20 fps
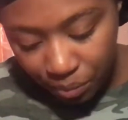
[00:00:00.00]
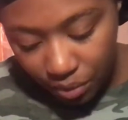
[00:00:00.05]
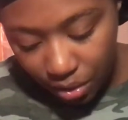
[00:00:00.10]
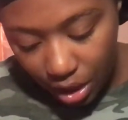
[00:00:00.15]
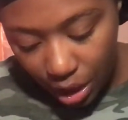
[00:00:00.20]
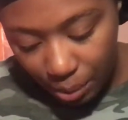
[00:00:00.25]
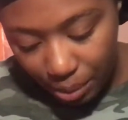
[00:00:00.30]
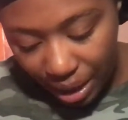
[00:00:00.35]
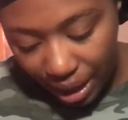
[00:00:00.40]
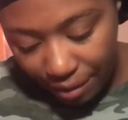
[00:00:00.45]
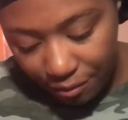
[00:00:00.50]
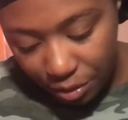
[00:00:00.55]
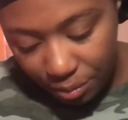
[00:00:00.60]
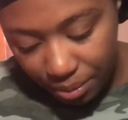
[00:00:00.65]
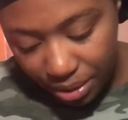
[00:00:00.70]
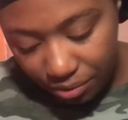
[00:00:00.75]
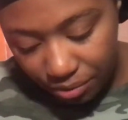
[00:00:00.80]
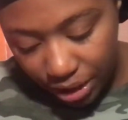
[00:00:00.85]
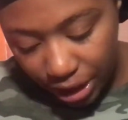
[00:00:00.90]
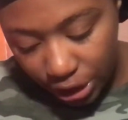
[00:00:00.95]
Have you been
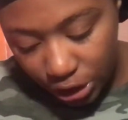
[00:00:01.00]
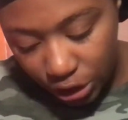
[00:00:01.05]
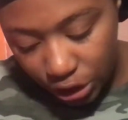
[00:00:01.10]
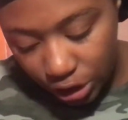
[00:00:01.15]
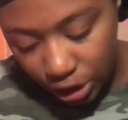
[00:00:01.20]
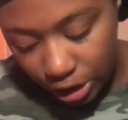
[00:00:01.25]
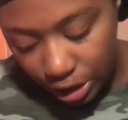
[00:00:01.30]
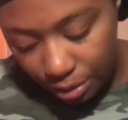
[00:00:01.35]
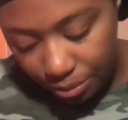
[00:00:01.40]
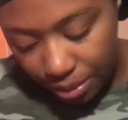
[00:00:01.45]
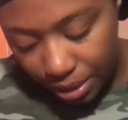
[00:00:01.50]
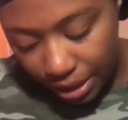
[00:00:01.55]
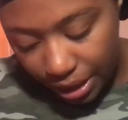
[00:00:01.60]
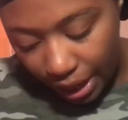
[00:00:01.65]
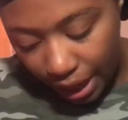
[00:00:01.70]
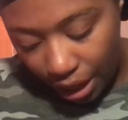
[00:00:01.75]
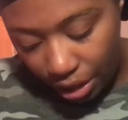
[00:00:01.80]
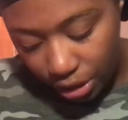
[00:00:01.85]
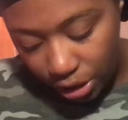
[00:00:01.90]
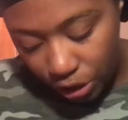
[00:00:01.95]
in a relationship and
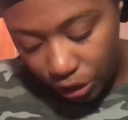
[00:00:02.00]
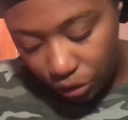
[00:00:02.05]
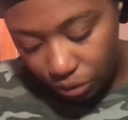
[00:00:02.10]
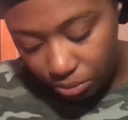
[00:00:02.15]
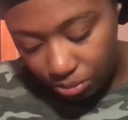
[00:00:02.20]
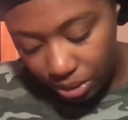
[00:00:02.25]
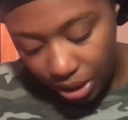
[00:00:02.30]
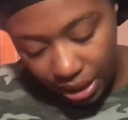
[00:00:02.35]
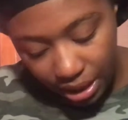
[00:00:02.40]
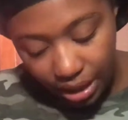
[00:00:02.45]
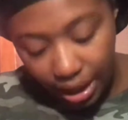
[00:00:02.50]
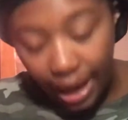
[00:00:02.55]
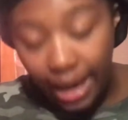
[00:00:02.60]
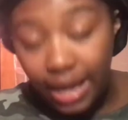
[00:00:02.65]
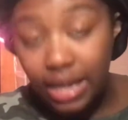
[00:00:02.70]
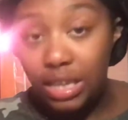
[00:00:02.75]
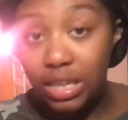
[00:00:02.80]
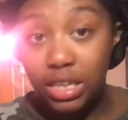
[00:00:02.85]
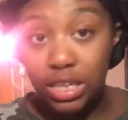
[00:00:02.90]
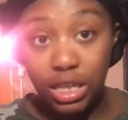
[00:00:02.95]
how did you meet? I
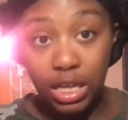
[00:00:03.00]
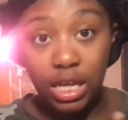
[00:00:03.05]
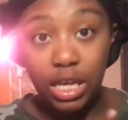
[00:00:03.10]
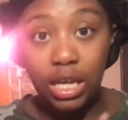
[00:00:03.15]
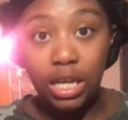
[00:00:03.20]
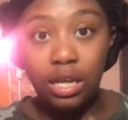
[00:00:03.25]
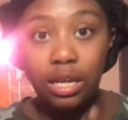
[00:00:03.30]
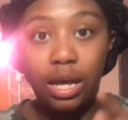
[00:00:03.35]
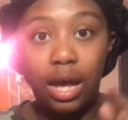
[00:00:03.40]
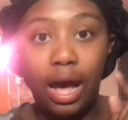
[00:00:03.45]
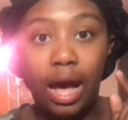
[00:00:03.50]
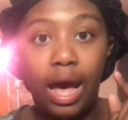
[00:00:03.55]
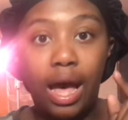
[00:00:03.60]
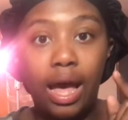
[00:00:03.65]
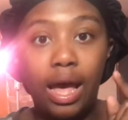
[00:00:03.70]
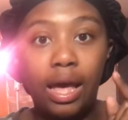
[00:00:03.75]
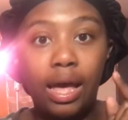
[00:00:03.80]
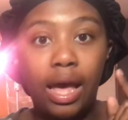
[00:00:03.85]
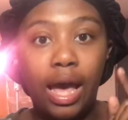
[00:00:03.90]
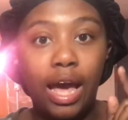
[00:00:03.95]
did.
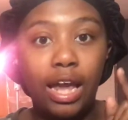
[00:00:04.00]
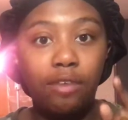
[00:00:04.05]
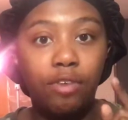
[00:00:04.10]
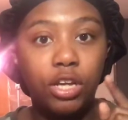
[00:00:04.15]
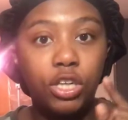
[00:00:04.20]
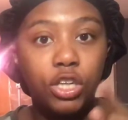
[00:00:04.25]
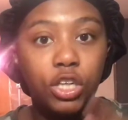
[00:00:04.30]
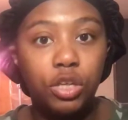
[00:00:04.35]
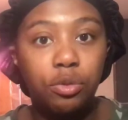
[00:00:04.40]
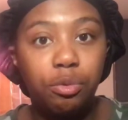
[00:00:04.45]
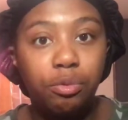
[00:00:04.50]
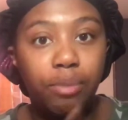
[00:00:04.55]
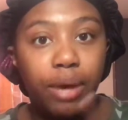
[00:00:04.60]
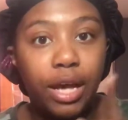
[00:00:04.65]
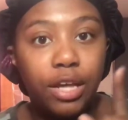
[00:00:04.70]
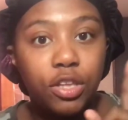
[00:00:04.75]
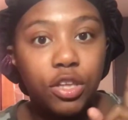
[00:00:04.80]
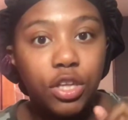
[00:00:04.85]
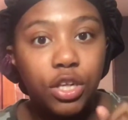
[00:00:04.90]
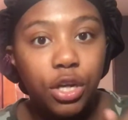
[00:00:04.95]
I had a relationship with my
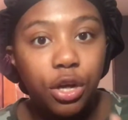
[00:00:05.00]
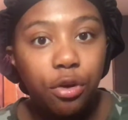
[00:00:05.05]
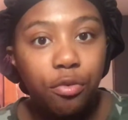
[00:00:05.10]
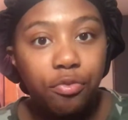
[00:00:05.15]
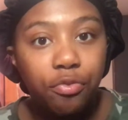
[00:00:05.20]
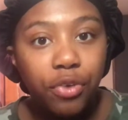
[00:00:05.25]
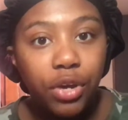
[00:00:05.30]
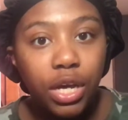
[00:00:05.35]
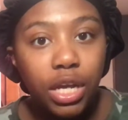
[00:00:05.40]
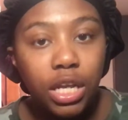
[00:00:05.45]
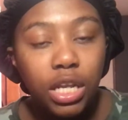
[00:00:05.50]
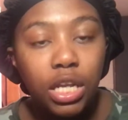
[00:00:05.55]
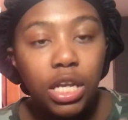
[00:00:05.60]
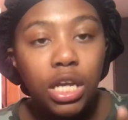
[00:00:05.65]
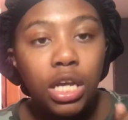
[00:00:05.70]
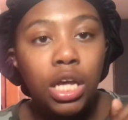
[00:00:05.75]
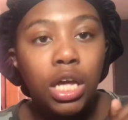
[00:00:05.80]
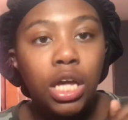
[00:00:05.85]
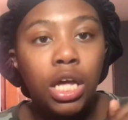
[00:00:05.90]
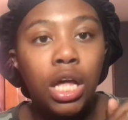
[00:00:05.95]
ex-girlfriend.
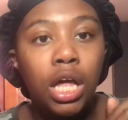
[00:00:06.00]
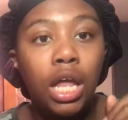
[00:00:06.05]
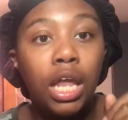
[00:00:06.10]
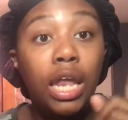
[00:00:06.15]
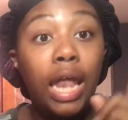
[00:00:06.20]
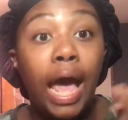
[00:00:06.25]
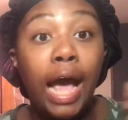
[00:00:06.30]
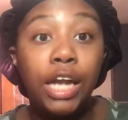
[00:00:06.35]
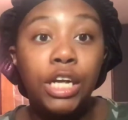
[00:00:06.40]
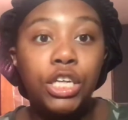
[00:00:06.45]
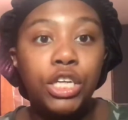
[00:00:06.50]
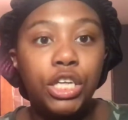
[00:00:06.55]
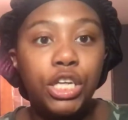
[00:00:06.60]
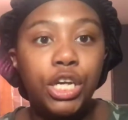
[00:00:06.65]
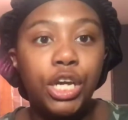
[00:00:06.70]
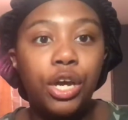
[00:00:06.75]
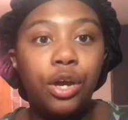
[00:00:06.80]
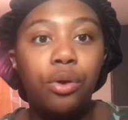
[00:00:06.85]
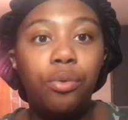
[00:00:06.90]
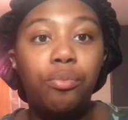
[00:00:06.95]
Last
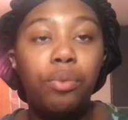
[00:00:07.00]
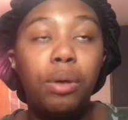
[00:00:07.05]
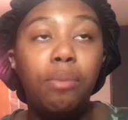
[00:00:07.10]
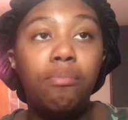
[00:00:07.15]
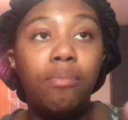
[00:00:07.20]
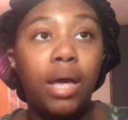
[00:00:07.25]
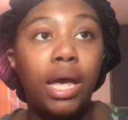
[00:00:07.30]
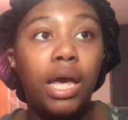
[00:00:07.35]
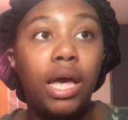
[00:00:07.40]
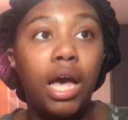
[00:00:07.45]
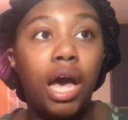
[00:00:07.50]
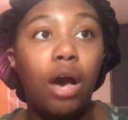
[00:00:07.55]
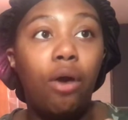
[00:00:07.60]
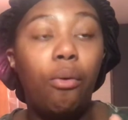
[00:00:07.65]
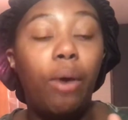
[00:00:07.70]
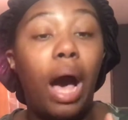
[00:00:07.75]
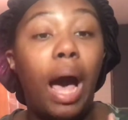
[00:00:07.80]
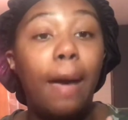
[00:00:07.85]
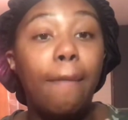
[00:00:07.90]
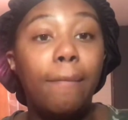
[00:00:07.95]
year we met.
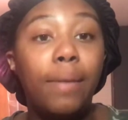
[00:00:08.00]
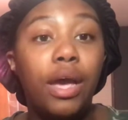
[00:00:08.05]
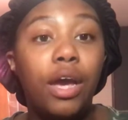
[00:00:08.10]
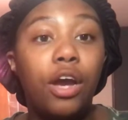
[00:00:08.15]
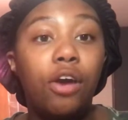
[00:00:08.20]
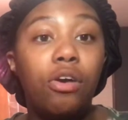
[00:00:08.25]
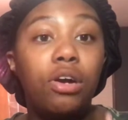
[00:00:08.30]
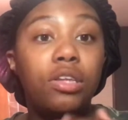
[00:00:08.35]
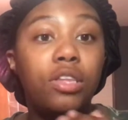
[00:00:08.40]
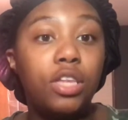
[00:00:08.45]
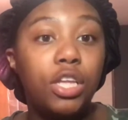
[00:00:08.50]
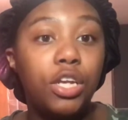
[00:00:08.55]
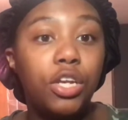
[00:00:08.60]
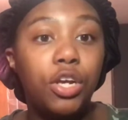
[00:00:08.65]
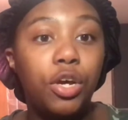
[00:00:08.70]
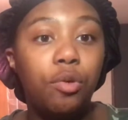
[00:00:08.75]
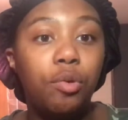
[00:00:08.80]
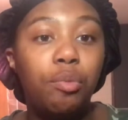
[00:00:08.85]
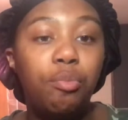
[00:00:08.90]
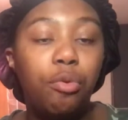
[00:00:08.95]
Well, I met her on
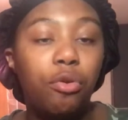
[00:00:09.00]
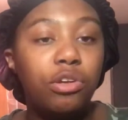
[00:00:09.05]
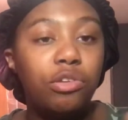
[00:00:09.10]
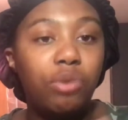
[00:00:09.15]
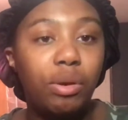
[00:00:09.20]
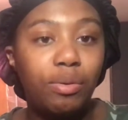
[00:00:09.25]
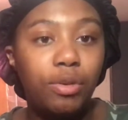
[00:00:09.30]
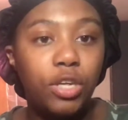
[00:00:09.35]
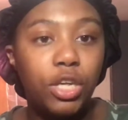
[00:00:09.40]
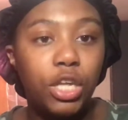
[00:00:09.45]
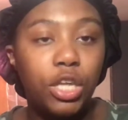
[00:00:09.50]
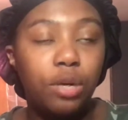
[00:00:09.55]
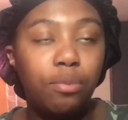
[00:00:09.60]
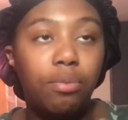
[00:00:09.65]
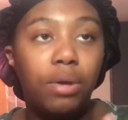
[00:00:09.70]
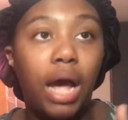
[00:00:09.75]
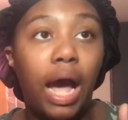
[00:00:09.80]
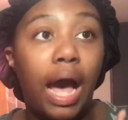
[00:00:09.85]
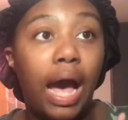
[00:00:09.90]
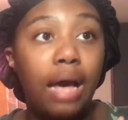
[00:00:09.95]
Tinder. We both liked each other,
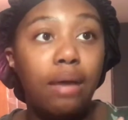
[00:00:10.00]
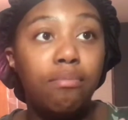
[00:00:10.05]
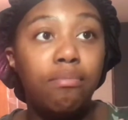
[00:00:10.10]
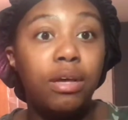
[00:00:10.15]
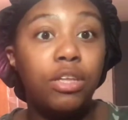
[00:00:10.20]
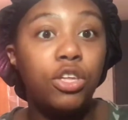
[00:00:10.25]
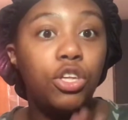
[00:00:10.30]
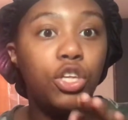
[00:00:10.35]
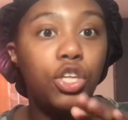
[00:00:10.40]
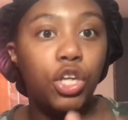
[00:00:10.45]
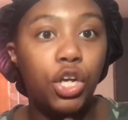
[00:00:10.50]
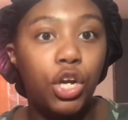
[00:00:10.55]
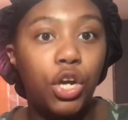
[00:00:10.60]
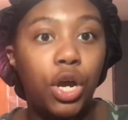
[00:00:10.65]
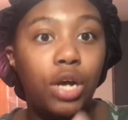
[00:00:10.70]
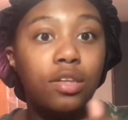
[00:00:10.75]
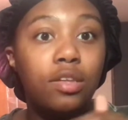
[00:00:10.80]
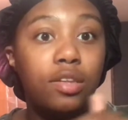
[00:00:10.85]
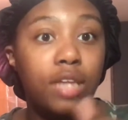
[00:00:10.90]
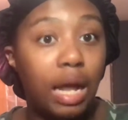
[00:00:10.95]
but I messaged her
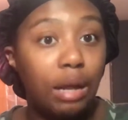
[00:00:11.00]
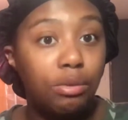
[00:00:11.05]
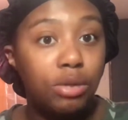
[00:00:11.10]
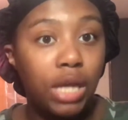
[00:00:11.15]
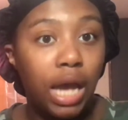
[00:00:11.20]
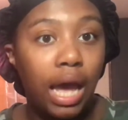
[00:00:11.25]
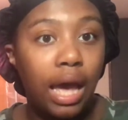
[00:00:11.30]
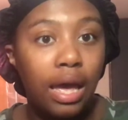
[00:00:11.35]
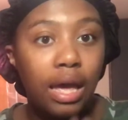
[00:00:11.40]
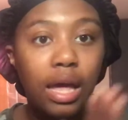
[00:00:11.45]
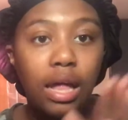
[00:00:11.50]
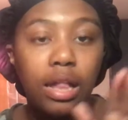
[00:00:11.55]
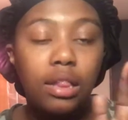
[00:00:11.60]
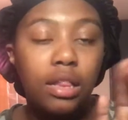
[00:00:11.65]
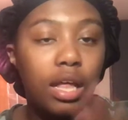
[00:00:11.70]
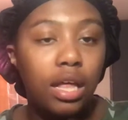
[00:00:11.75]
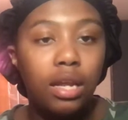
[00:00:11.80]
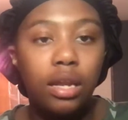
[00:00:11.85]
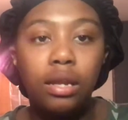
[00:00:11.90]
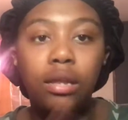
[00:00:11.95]
on Snapchat, and
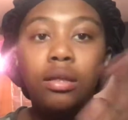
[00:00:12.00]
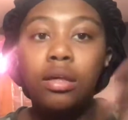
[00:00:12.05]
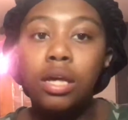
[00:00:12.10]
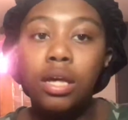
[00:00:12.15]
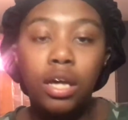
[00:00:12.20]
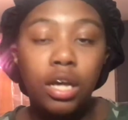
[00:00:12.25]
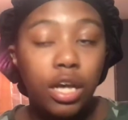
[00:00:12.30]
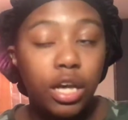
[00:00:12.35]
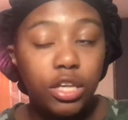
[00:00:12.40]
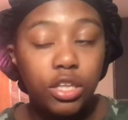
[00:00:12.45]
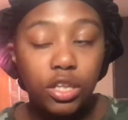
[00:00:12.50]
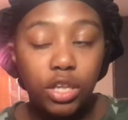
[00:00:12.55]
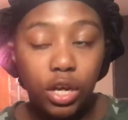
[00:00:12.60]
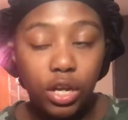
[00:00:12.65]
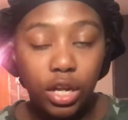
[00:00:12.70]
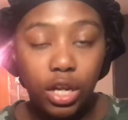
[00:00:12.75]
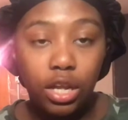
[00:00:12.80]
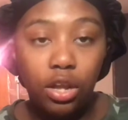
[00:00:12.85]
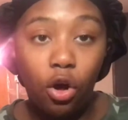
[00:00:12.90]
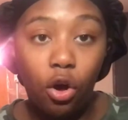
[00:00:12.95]
then it
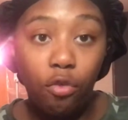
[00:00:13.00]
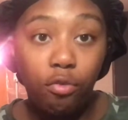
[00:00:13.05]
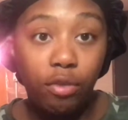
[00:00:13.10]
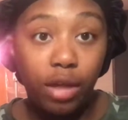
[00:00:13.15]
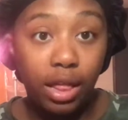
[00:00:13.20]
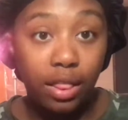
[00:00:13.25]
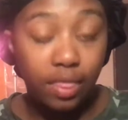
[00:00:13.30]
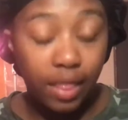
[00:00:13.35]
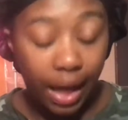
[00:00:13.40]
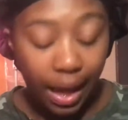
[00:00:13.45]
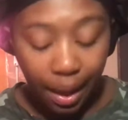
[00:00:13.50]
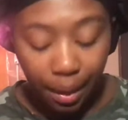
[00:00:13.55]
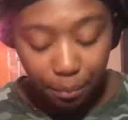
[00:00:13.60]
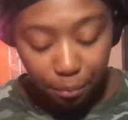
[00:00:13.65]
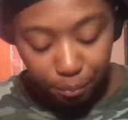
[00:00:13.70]
started off like that.